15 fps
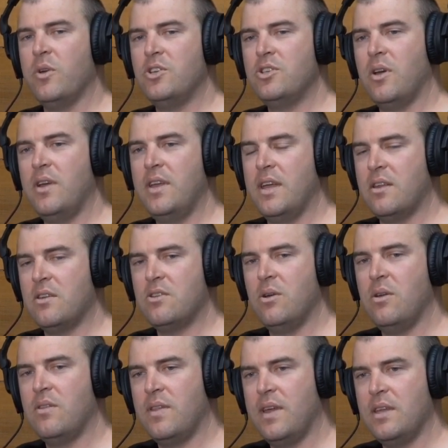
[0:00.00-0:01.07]
we show you how to
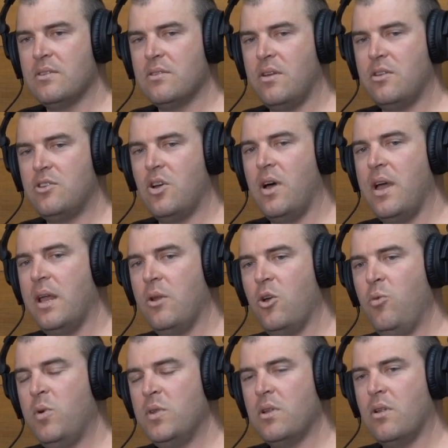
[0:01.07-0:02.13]
do things like tie a
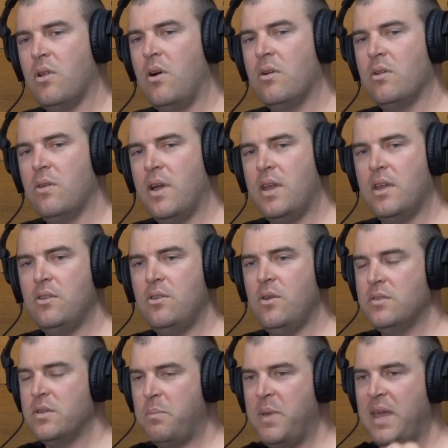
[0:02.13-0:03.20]
loop in the long line and
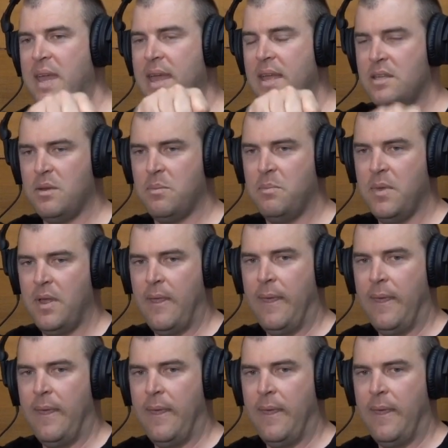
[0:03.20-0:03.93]
use a peg to